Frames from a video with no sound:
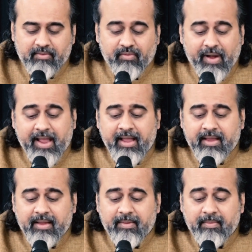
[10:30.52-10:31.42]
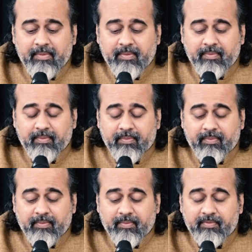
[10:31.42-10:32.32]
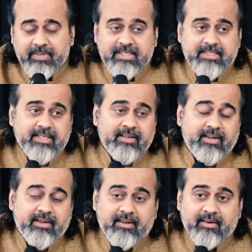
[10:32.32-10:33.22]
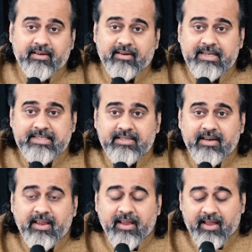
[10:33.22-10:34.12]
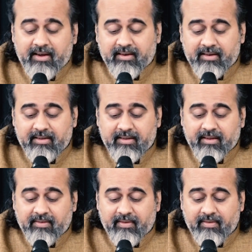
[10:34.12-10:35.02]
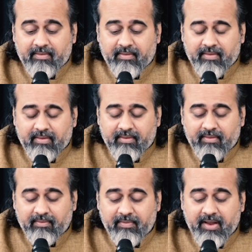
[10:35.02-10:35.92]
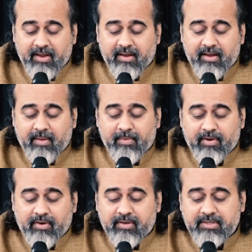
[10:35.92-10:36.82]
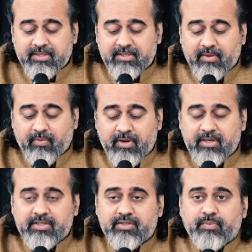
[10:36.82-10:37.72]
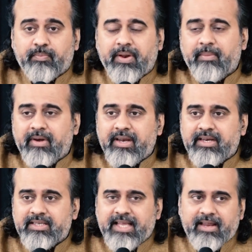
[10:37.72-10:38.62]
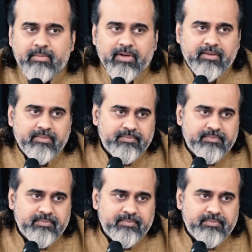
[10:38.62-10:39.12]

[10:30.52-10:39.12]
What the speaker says: Why? We just said destiny and we come across the word supremely desirable.